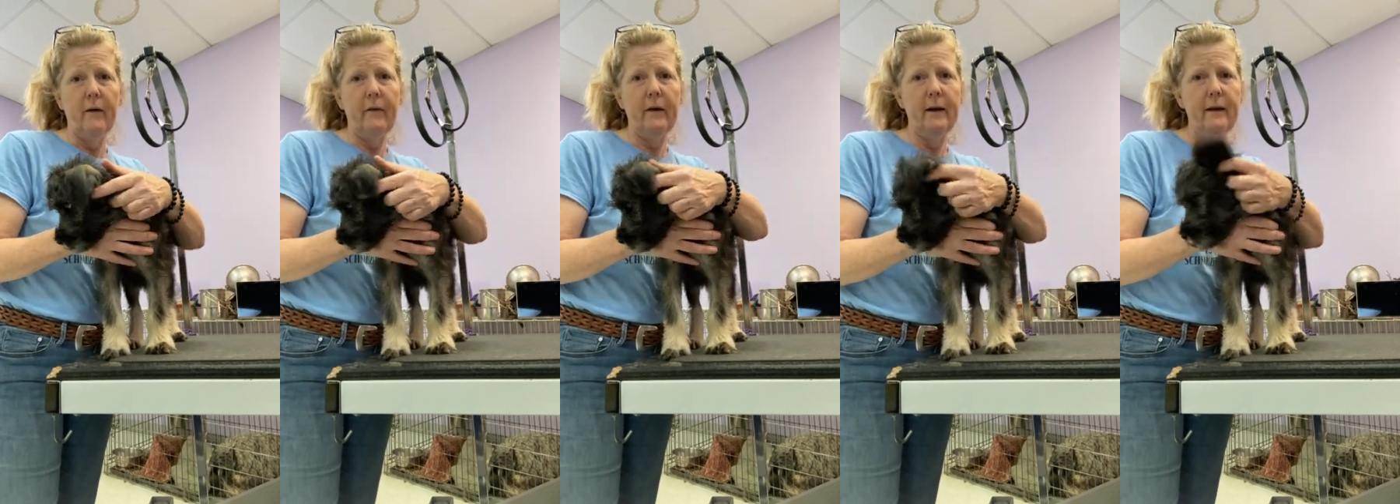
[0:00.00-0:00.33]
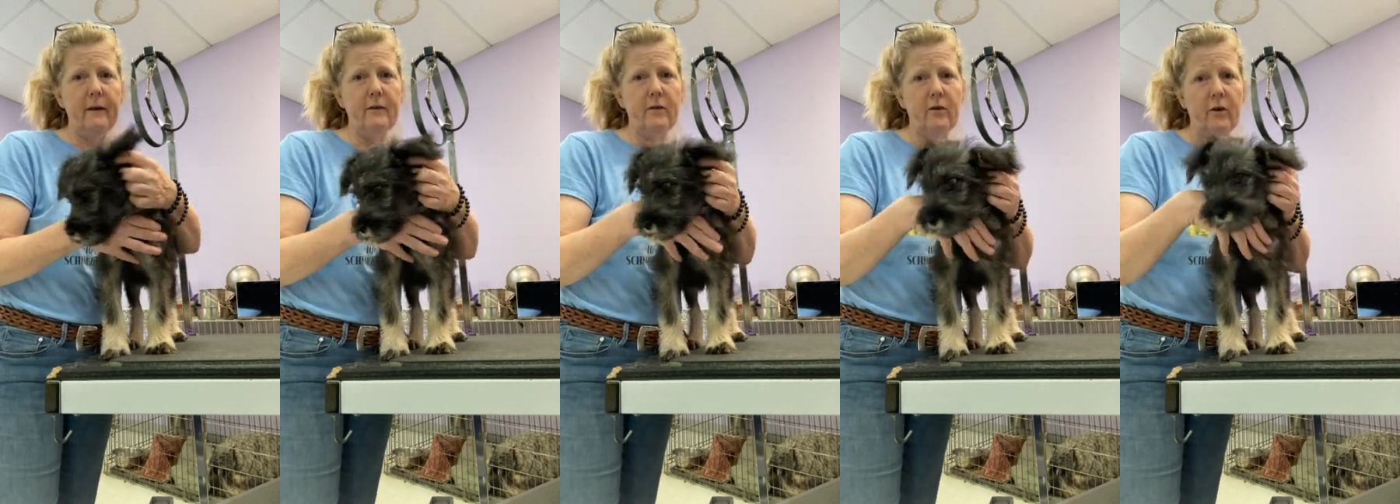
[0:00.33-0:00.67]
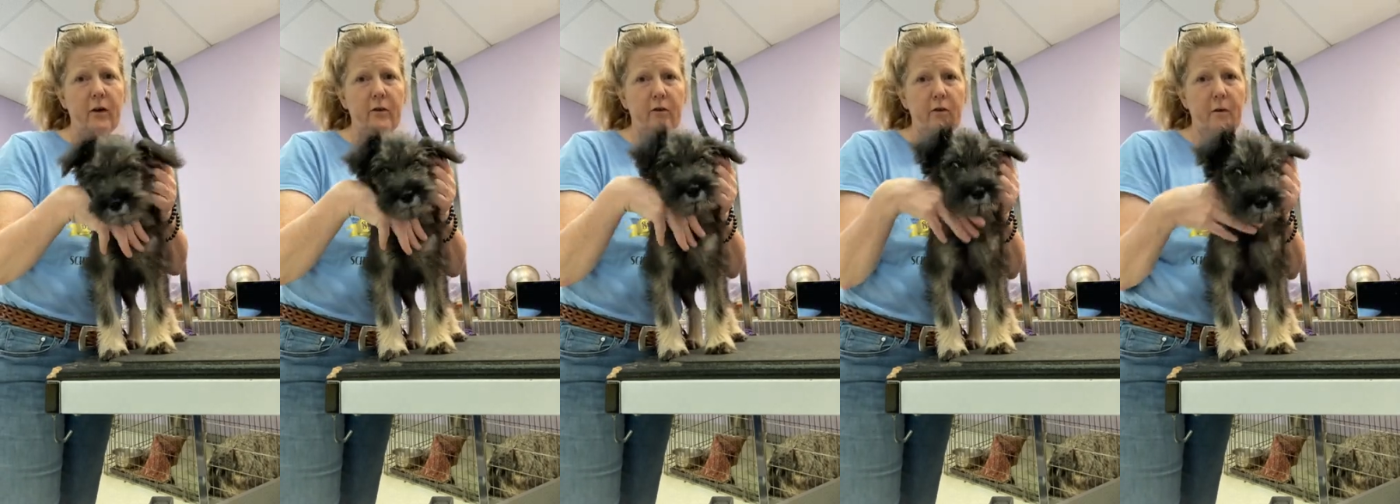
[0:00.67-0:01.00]
we need to
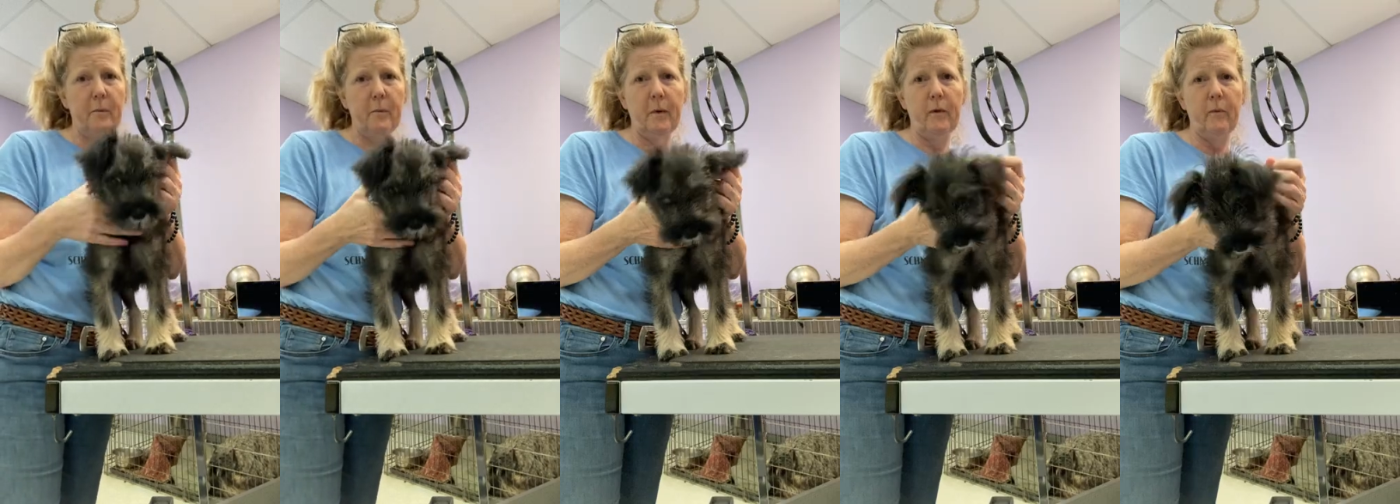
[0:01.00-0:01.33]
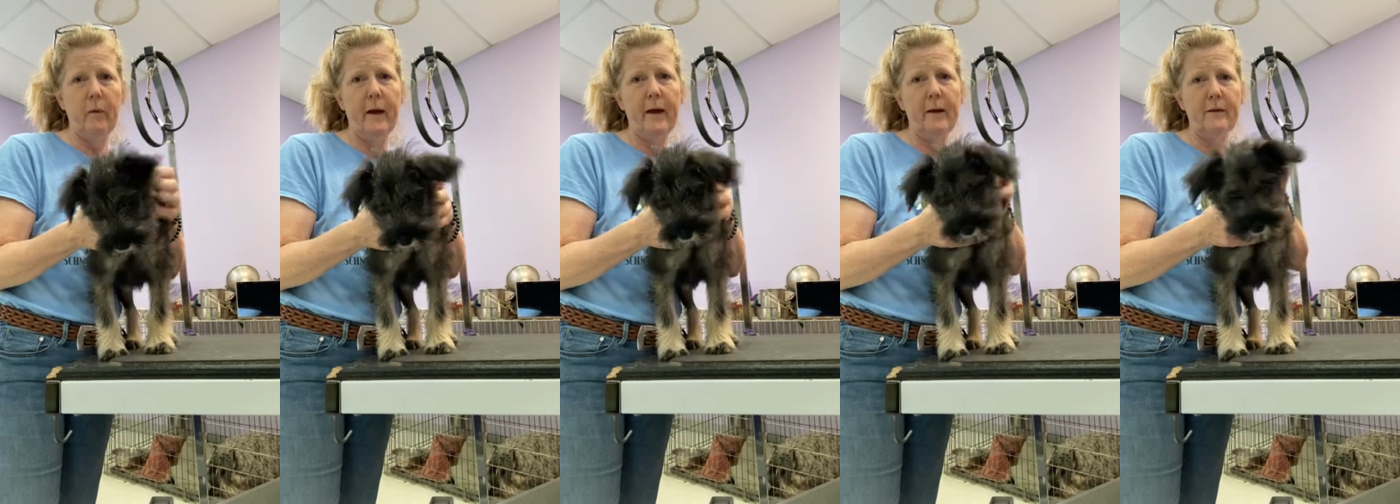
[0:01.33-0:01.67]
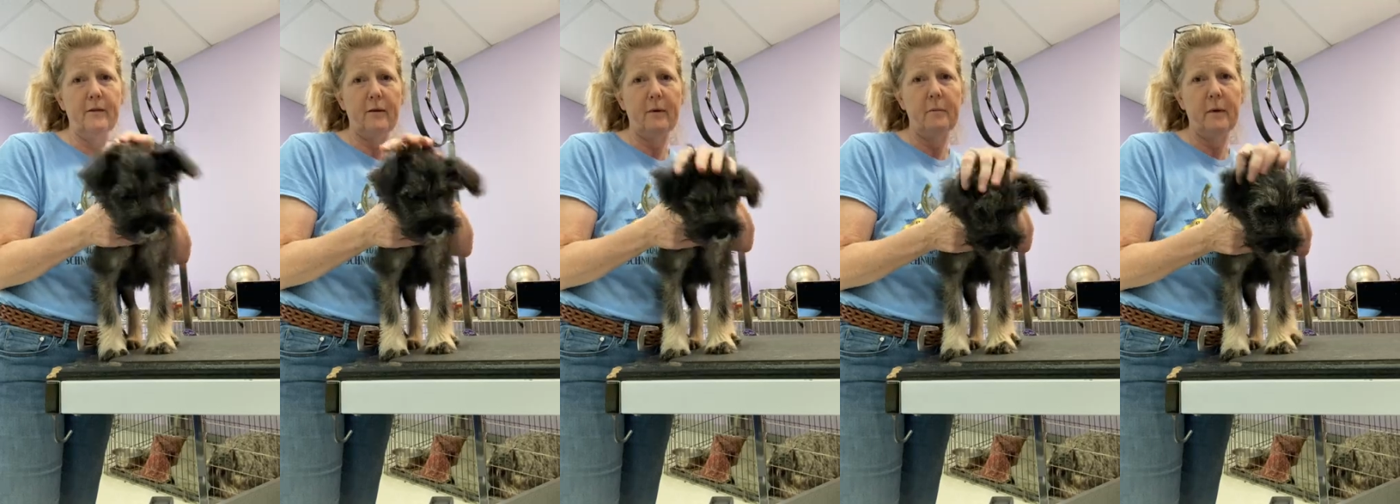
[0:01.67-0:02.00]
start trimming away
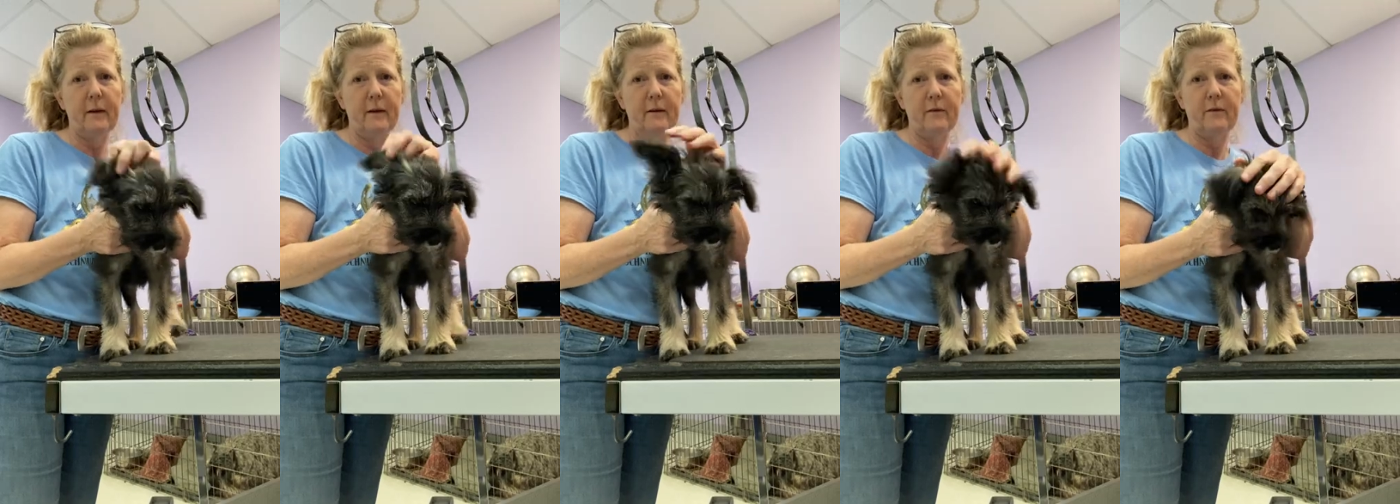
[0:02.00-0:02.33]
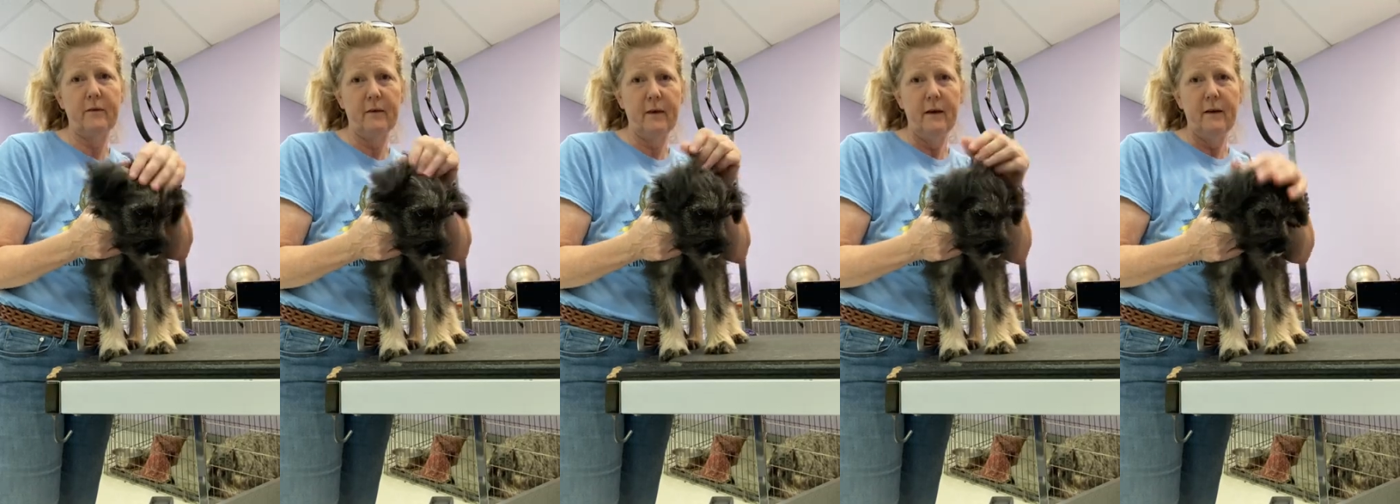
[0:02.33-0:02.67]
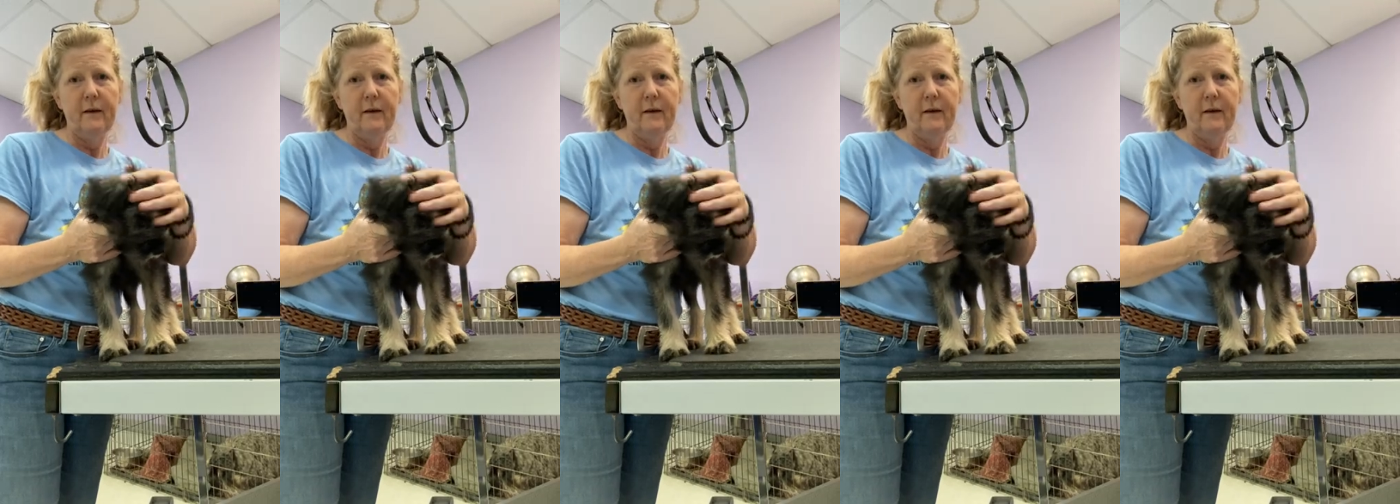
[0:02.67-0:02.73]
some of this